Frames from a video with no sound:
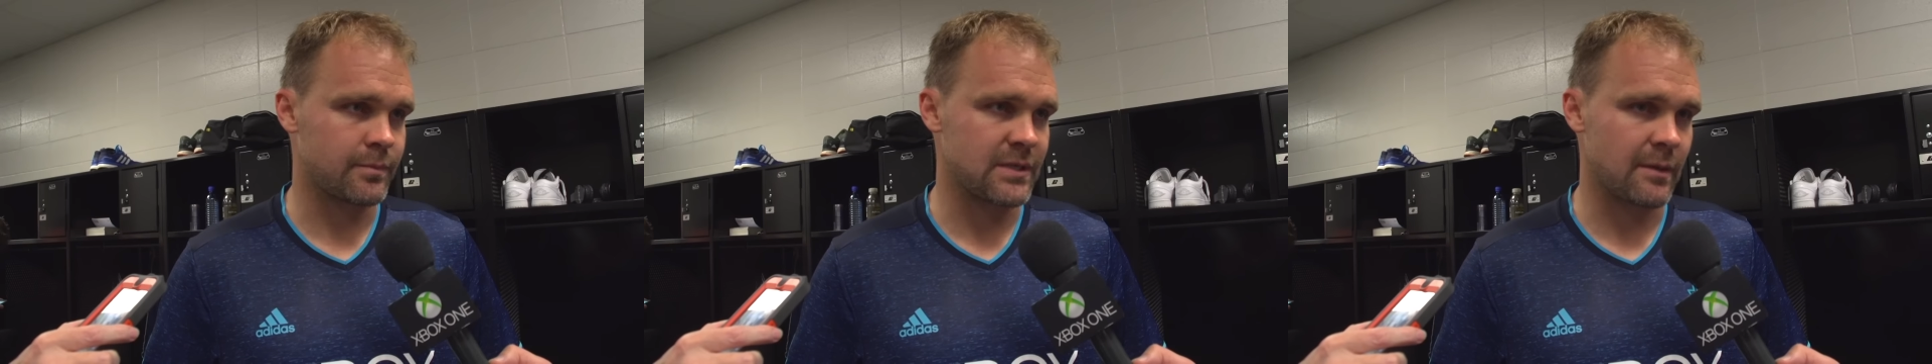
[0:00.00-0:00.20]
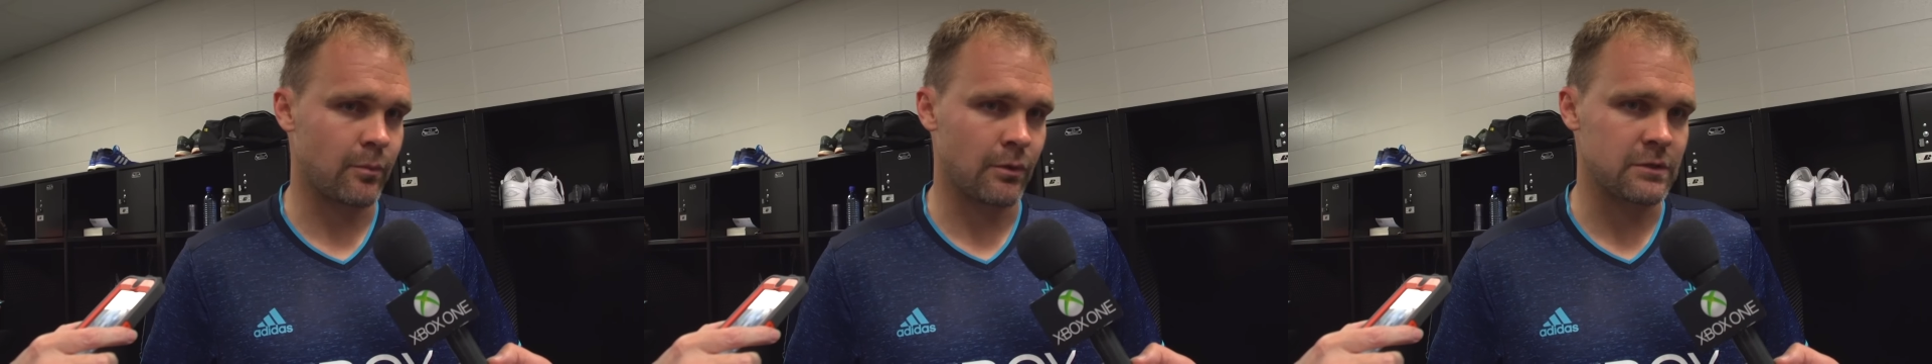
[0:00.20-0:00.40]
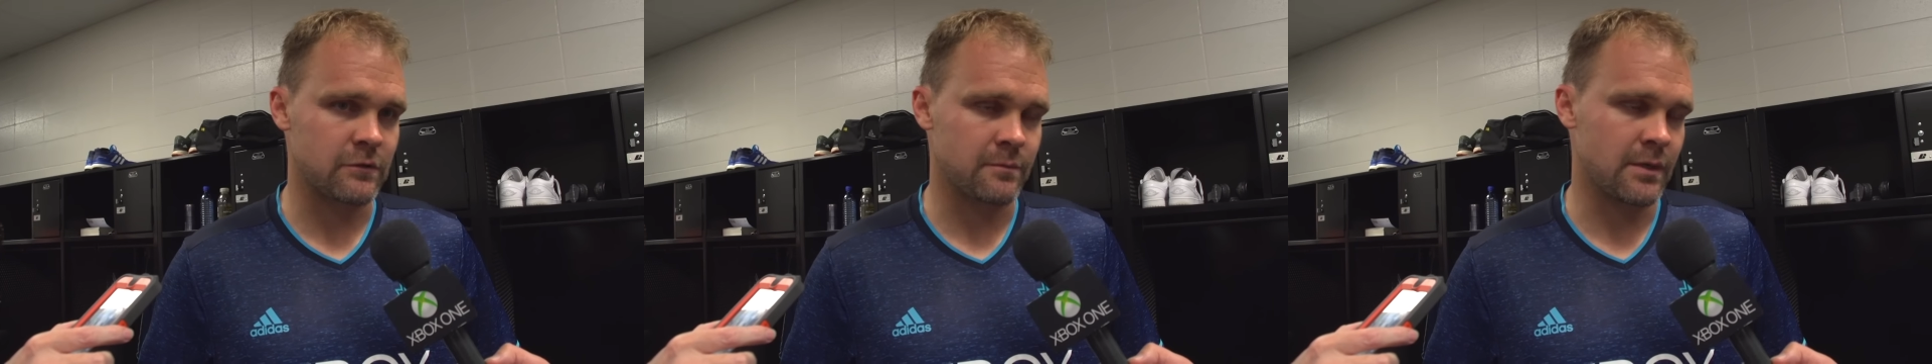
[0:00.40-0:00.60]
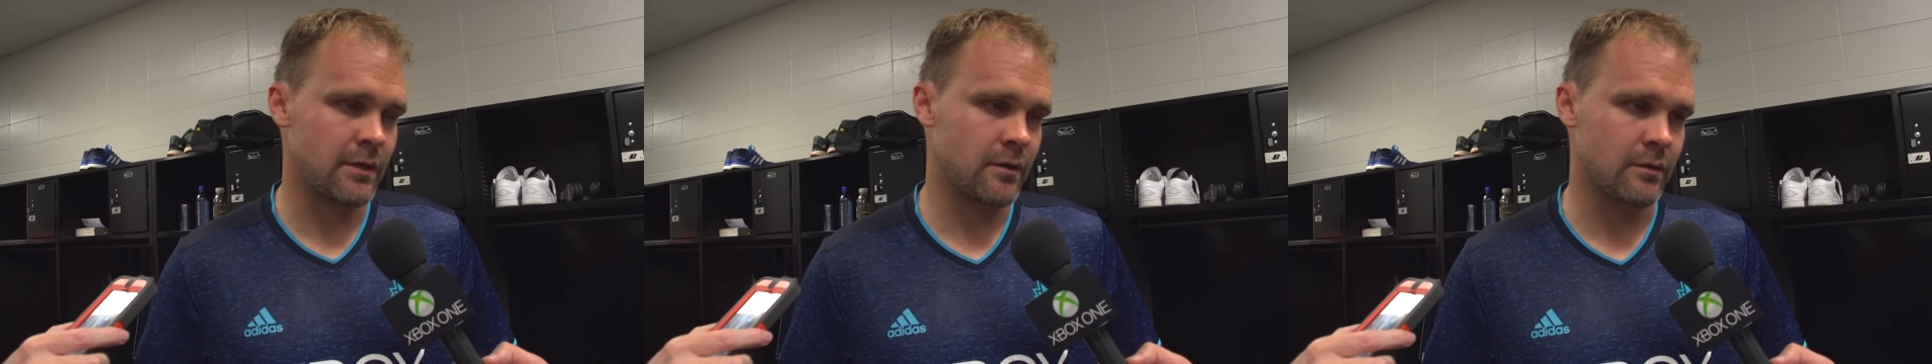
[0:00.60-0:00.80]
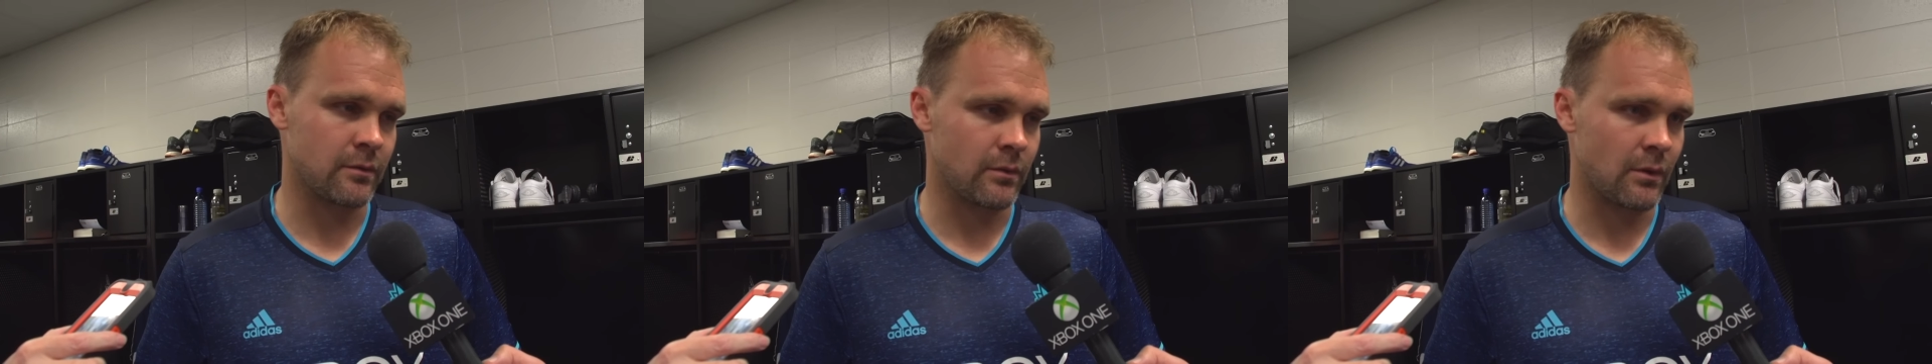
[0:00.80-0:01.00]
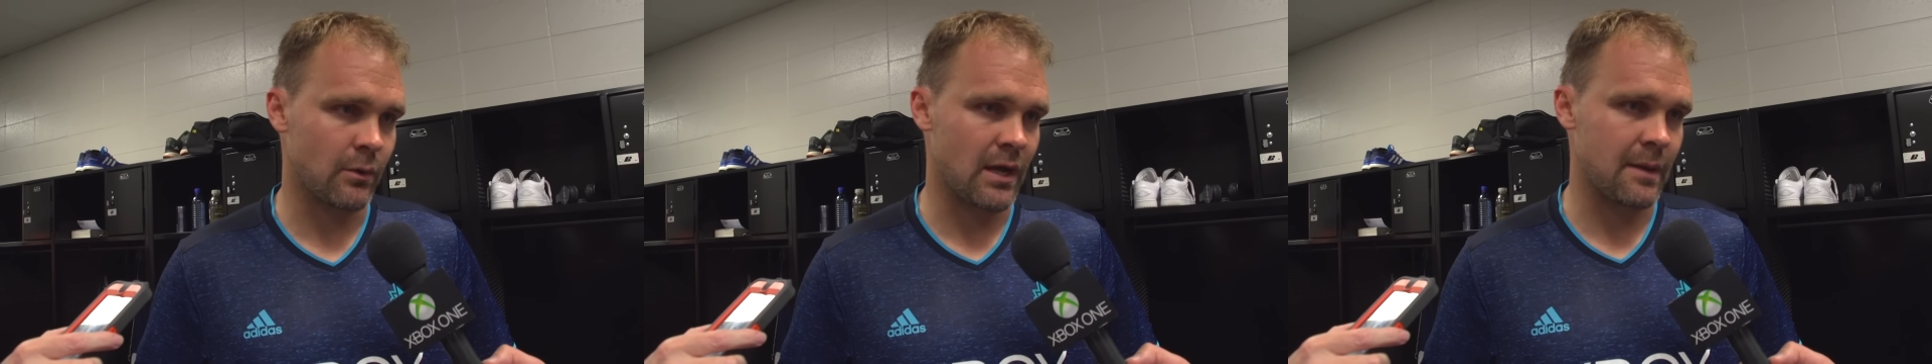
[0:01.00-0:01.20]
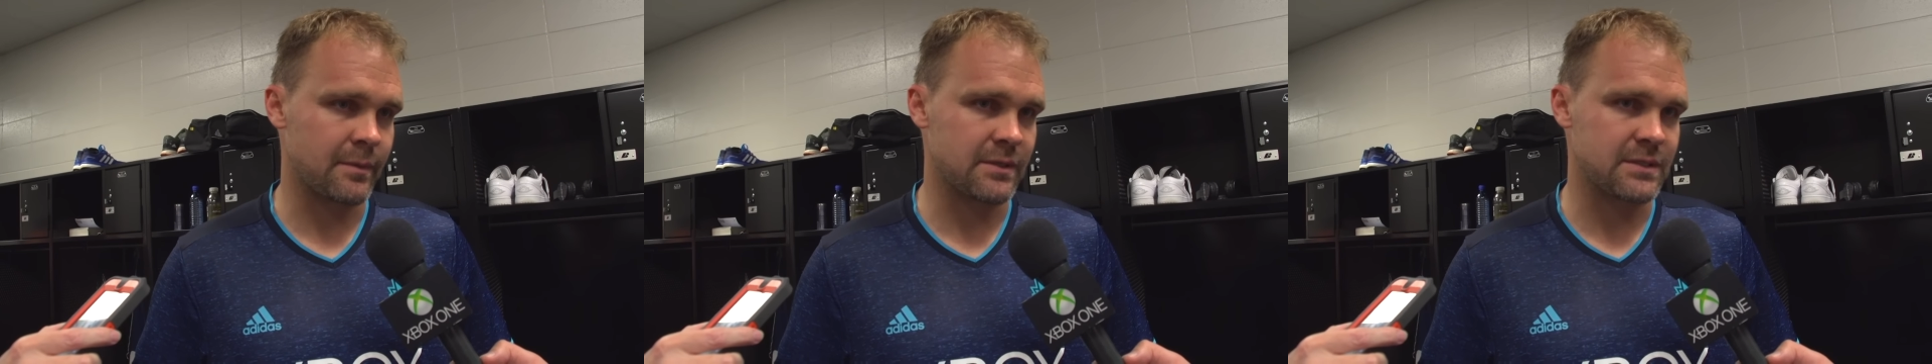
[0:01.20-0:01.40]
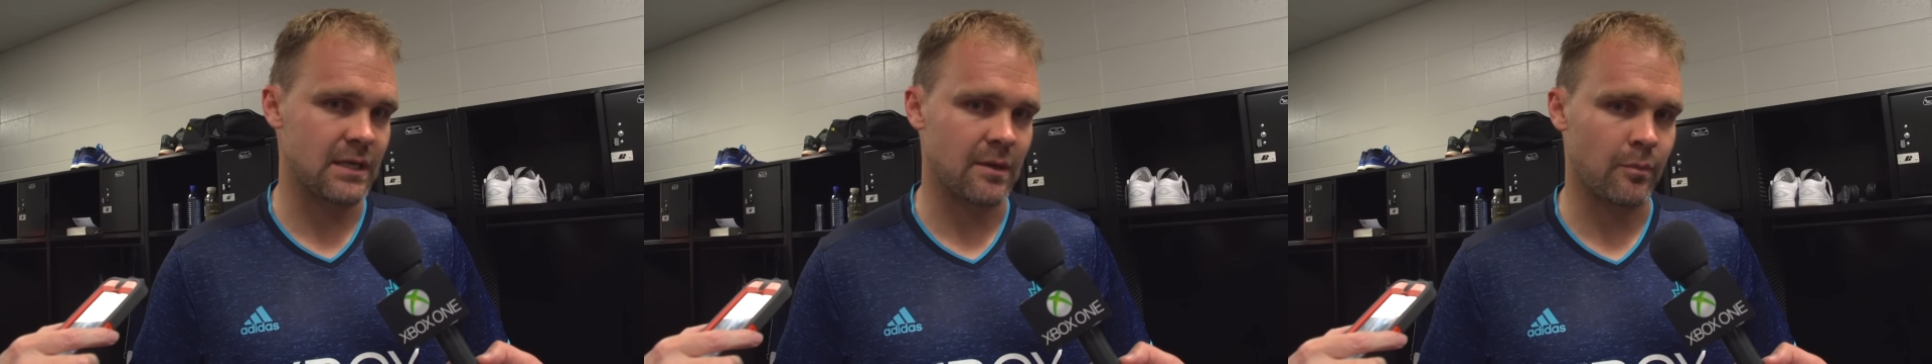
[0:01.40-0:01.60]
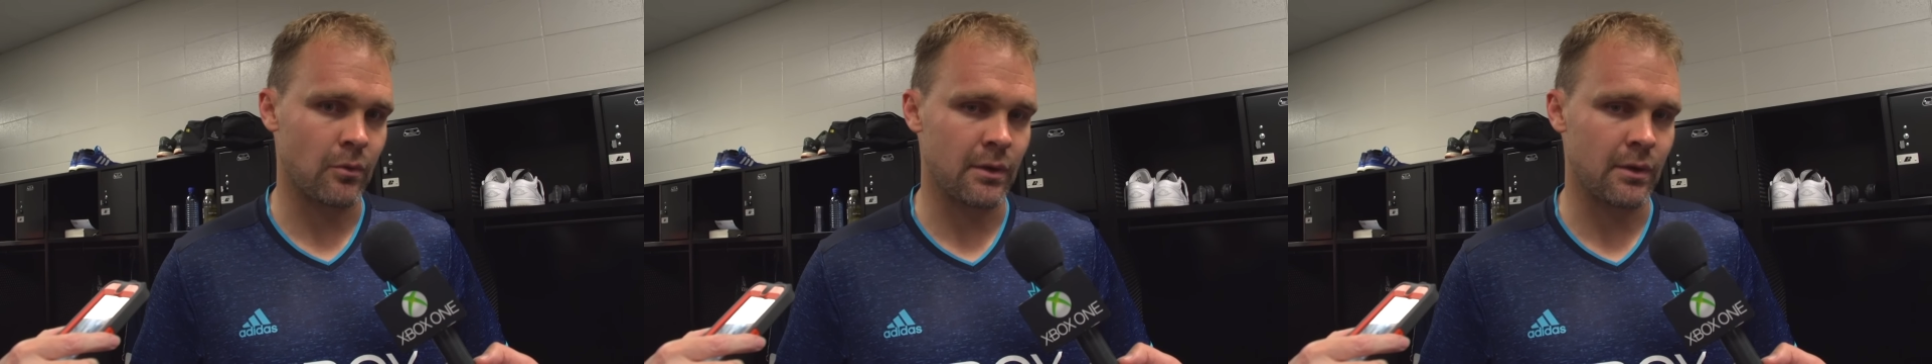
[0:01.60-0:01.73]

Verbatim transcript: take points from here, and, and, we're happy to take a